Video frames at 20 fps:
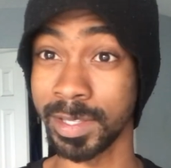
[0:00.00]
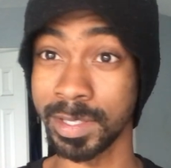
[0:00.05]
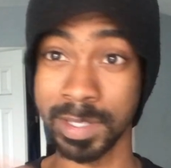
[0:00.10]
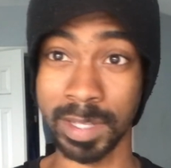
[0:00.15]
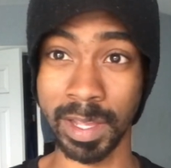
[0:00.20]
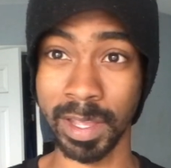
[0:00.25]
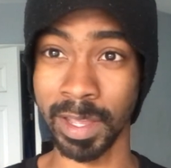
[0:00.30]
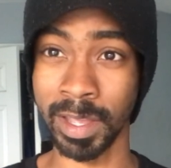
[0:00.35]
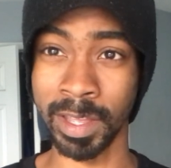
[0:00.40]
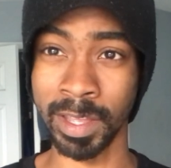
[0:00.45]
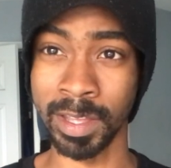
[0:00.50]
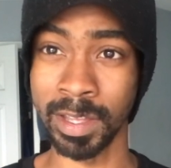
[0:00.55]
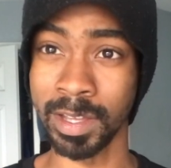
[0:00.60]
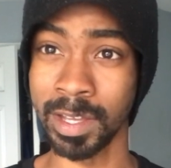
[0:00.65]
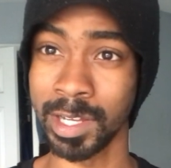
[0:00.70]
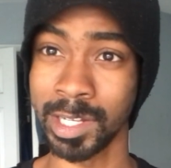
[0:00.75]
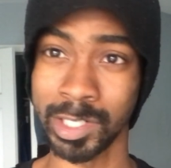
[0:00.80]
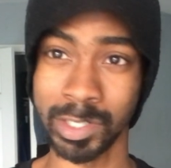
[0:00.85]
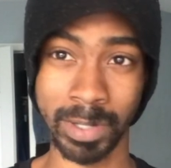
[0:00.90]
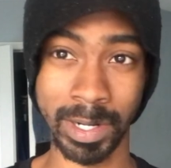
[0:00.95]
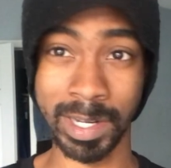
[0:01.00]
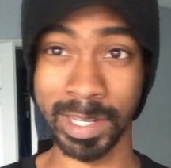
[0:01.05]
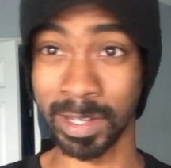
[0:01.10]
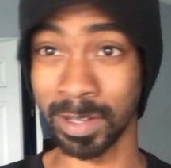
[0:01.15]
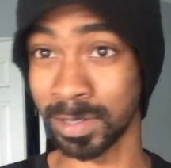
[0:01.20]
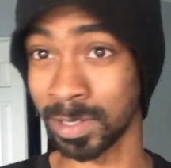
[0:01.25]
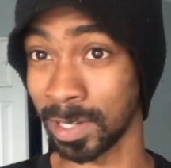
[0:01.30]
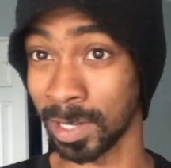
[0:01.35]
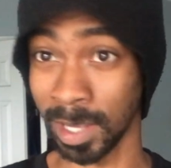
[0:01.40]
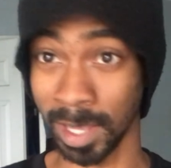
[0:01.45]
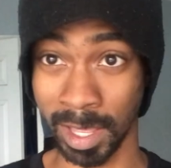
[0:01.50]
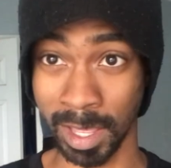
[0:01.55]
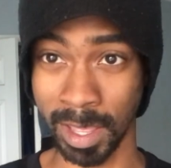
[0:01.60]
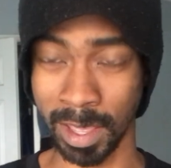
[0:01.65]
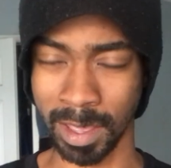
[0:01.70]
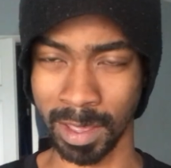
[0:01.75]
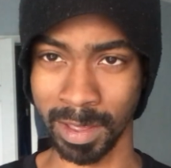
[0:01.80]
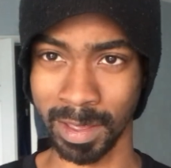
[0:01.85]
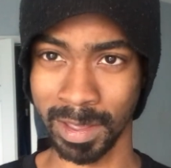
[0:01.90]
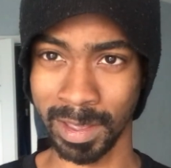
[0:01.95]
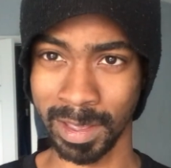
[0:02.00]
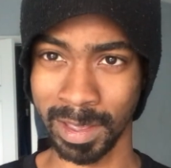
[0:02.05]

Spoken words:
die trying to go to the egg.